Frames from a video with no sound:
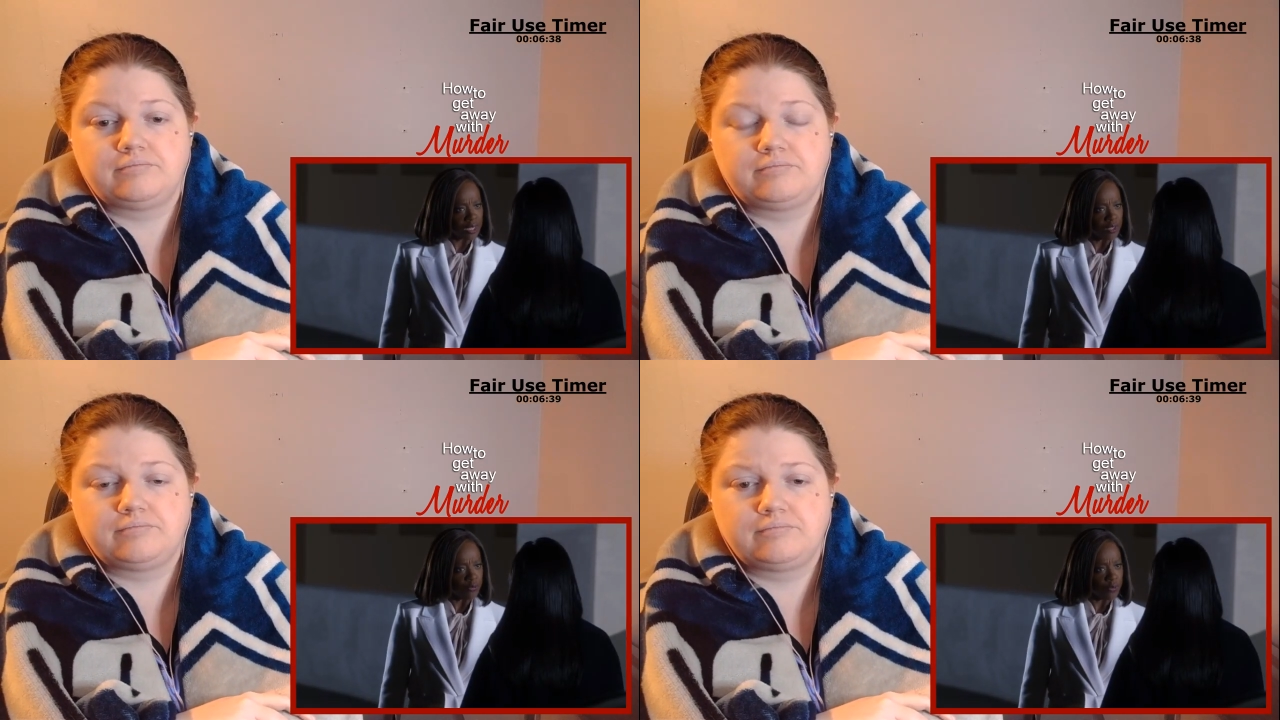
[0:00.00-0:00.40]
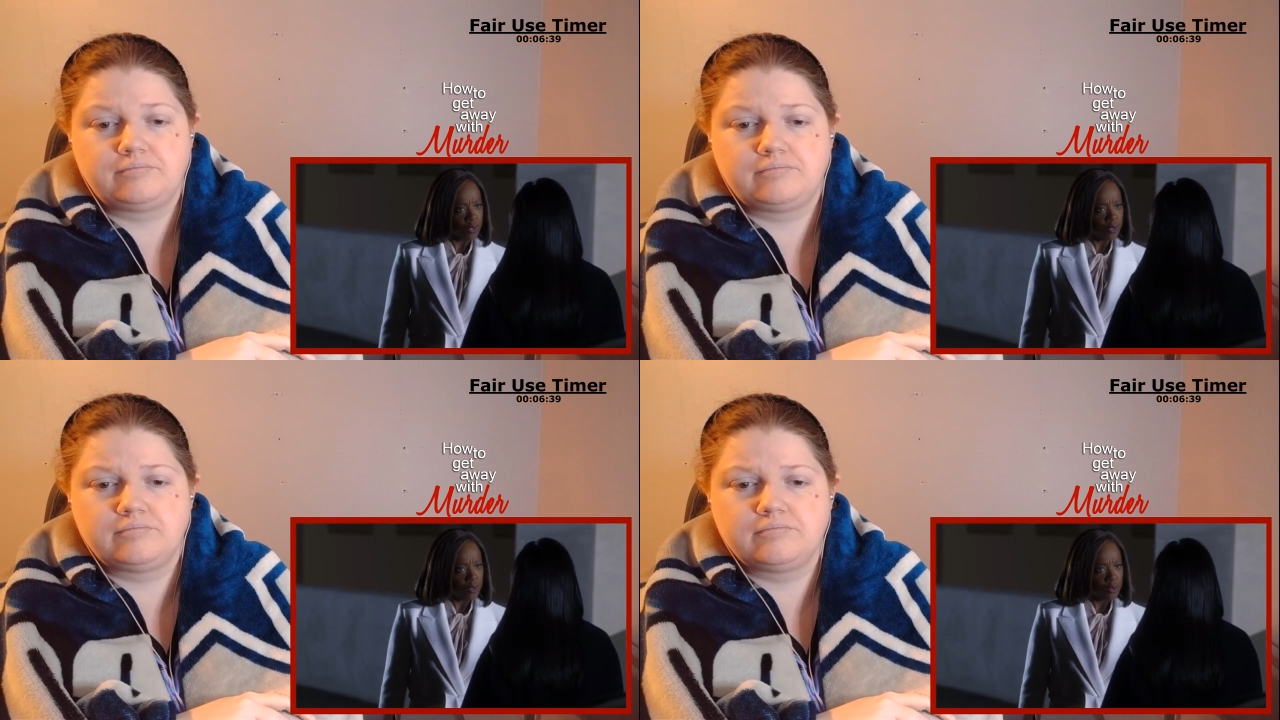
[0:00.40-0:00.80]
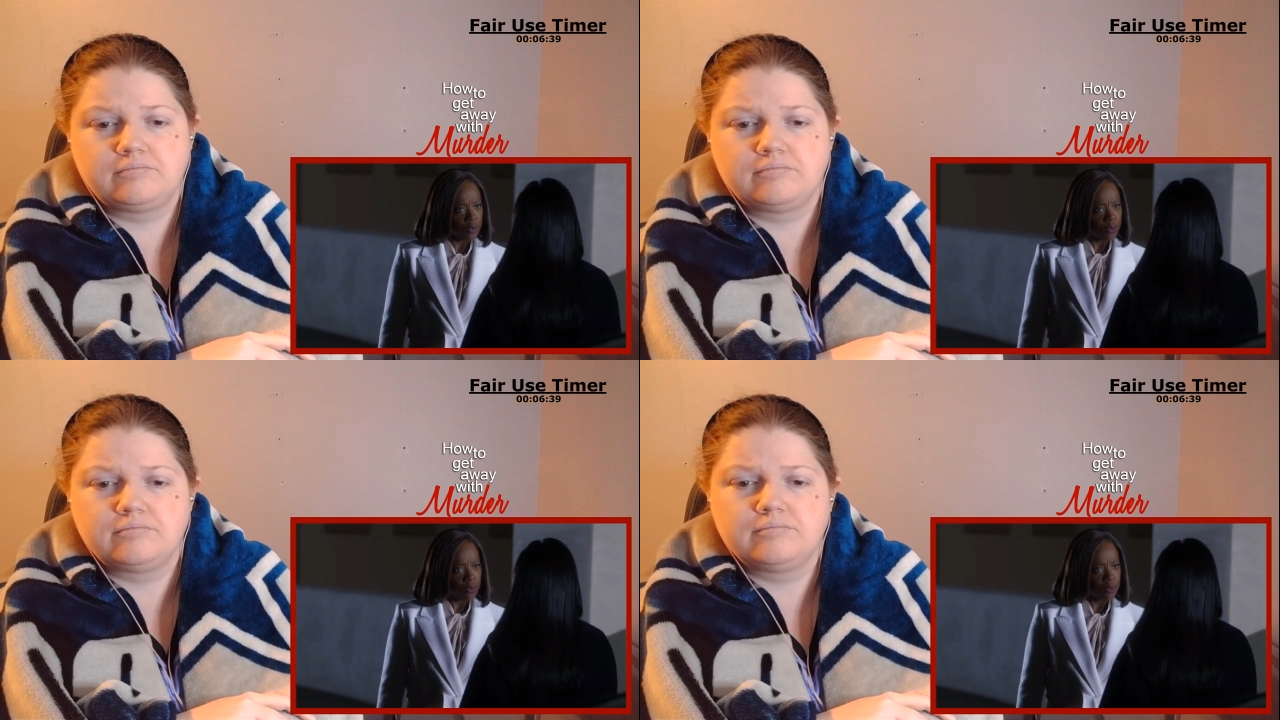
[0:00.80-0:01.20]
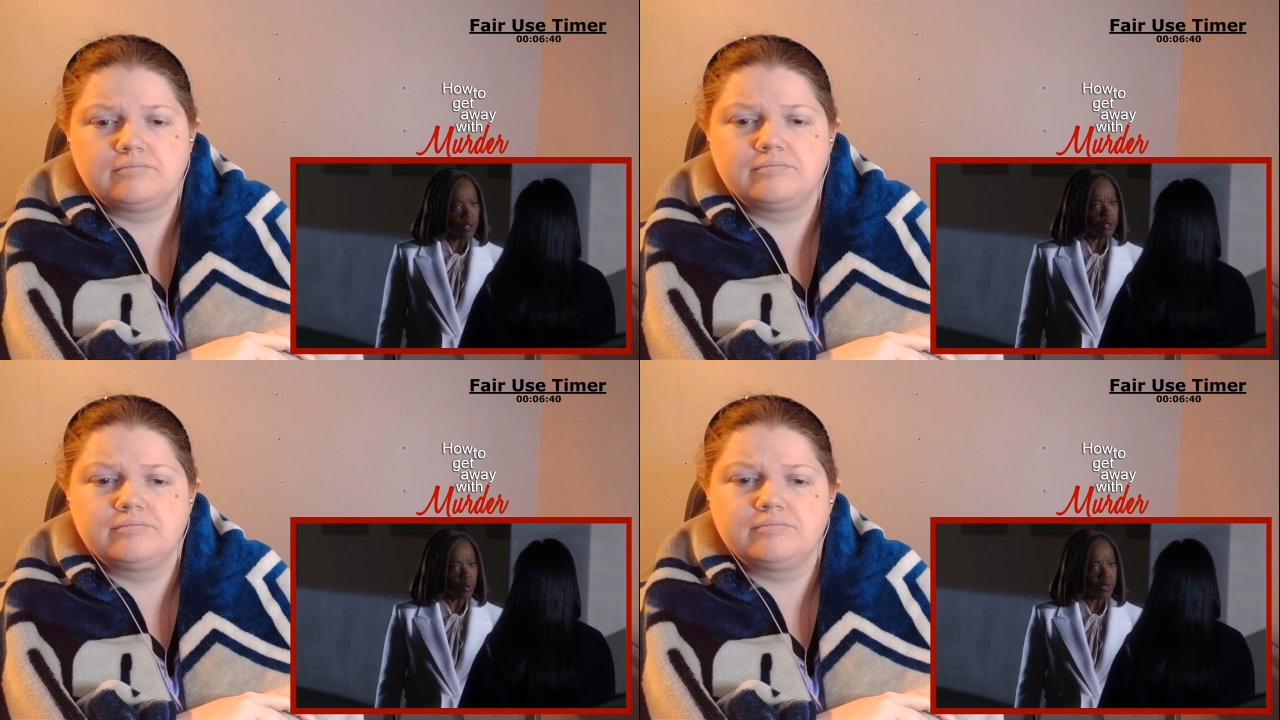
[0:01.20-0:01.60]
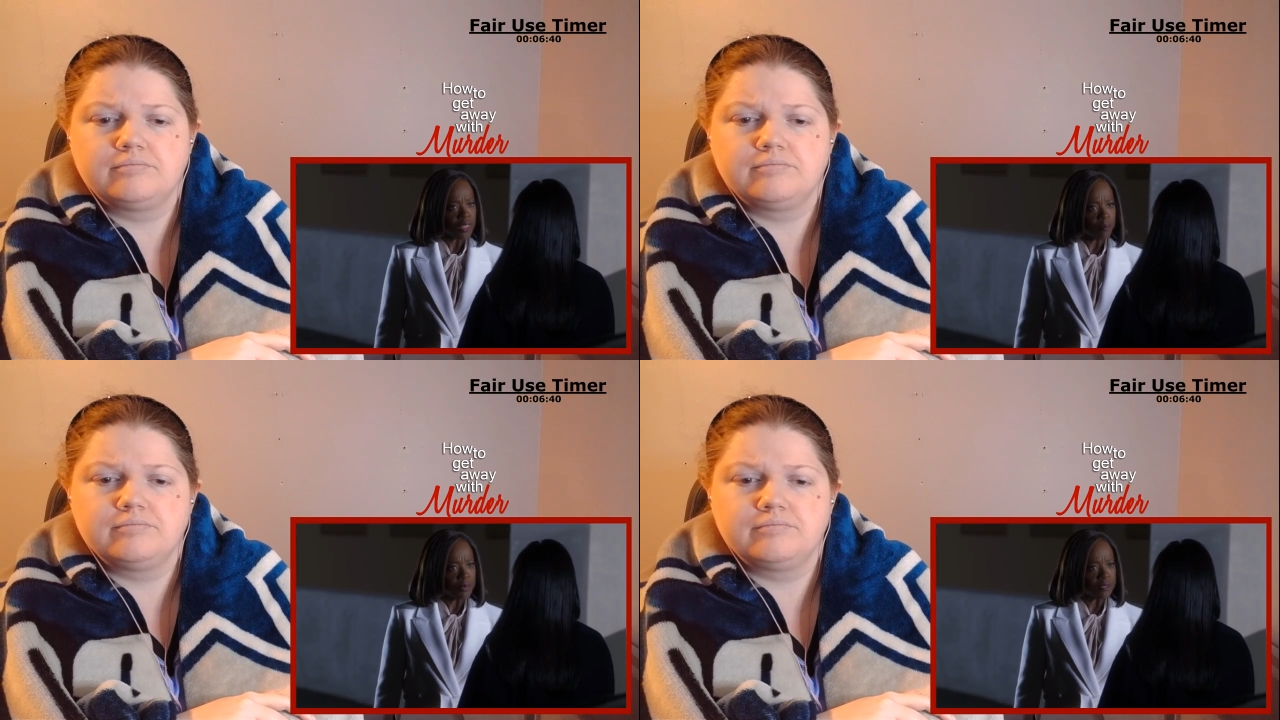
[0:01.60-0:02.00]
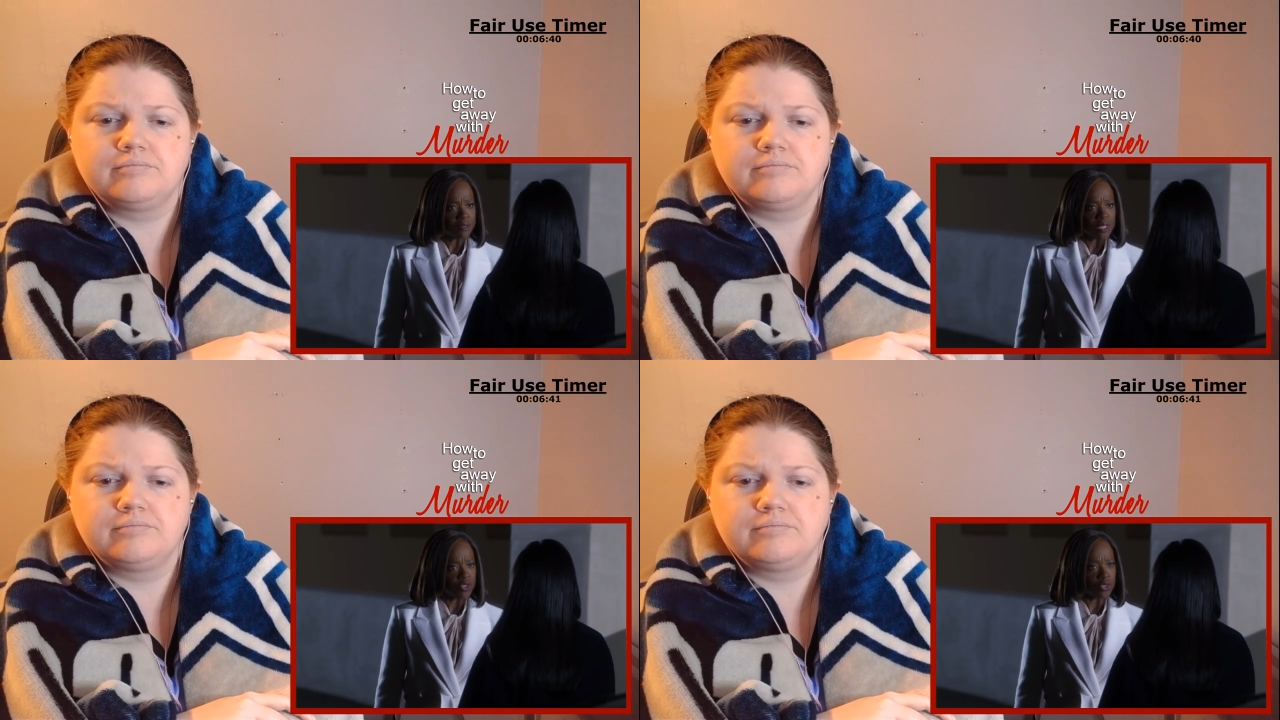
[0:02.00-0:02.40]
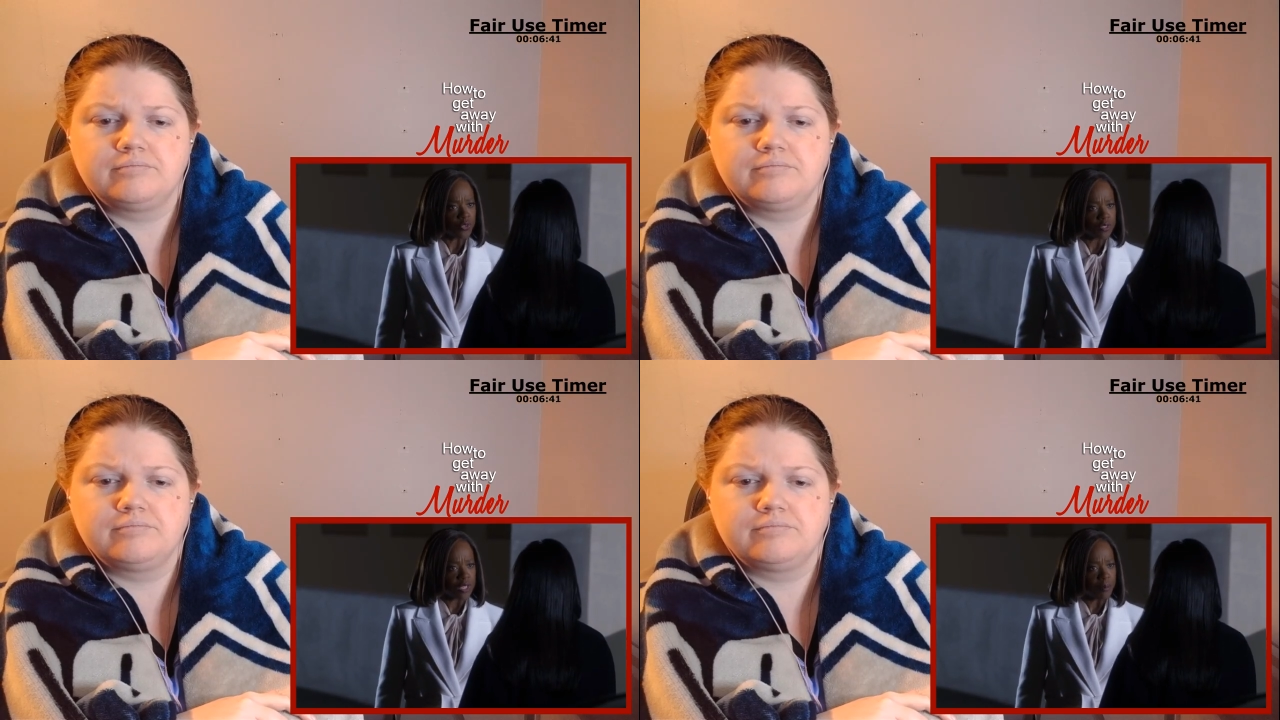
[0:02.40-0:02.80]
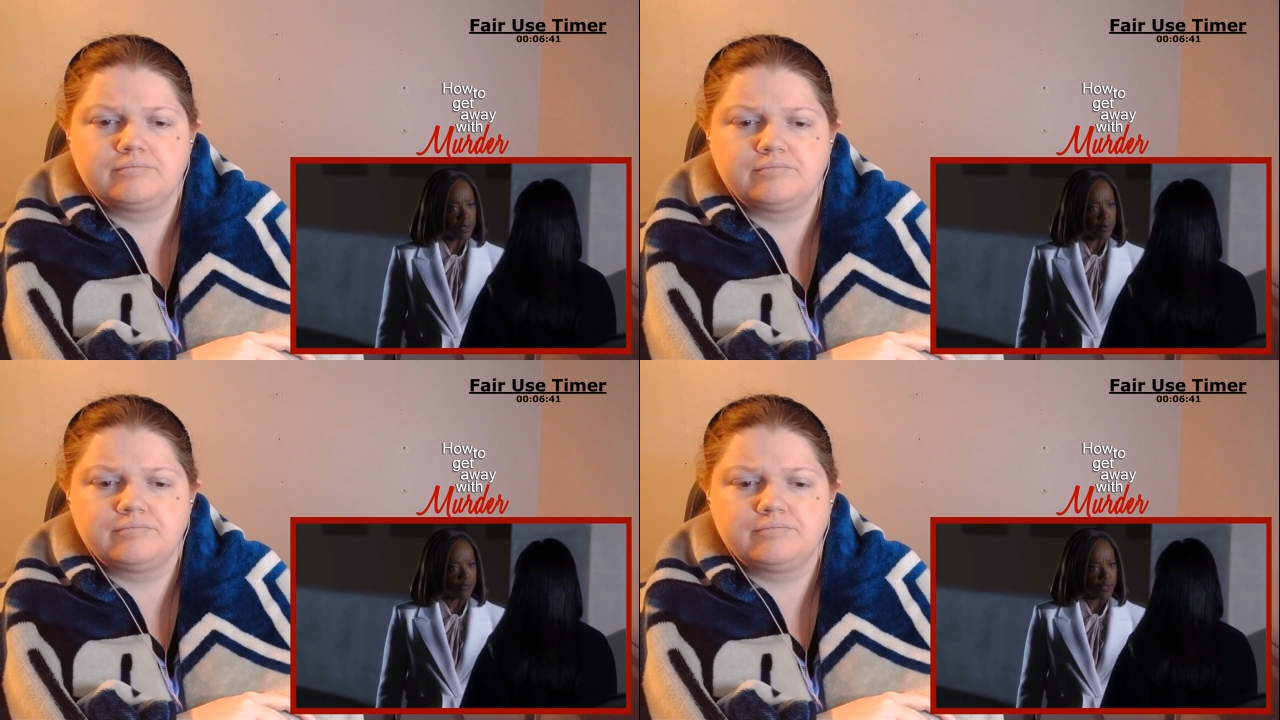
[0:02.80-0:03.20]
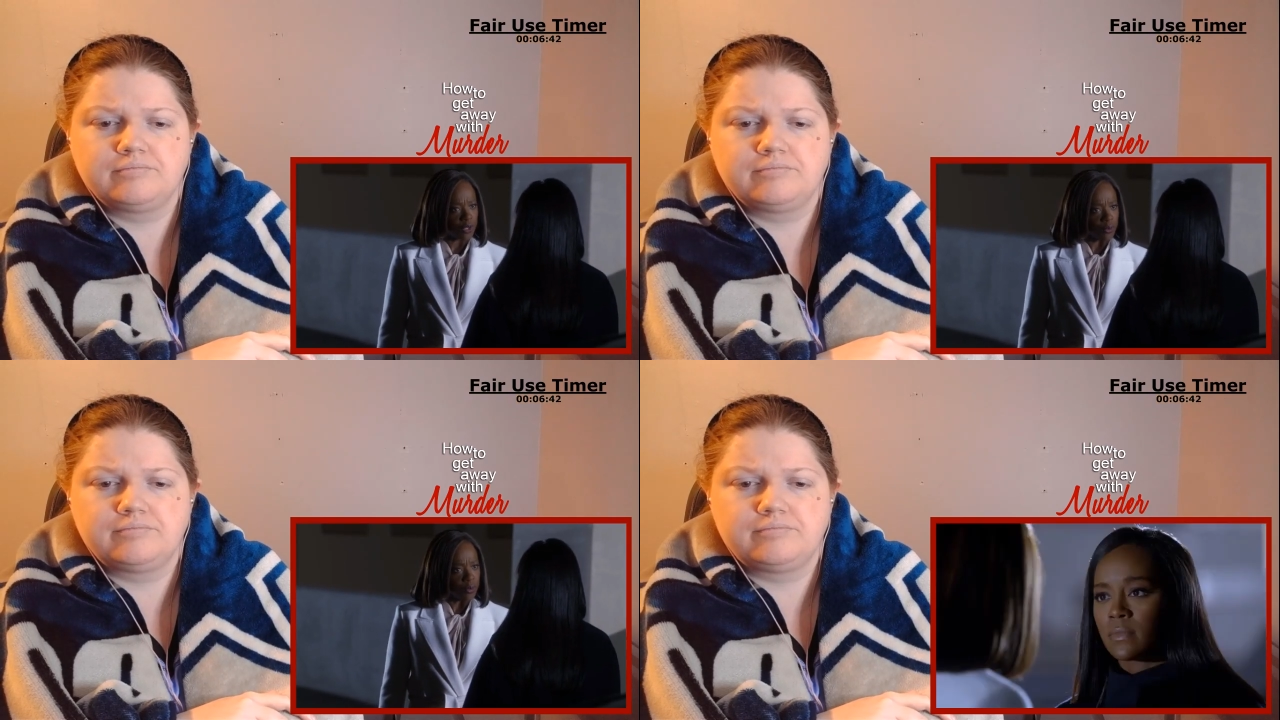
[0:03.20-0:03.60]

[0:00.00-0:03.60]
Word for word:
Speaker 1: life? Do you know what that means? Not just for Simon, but for you?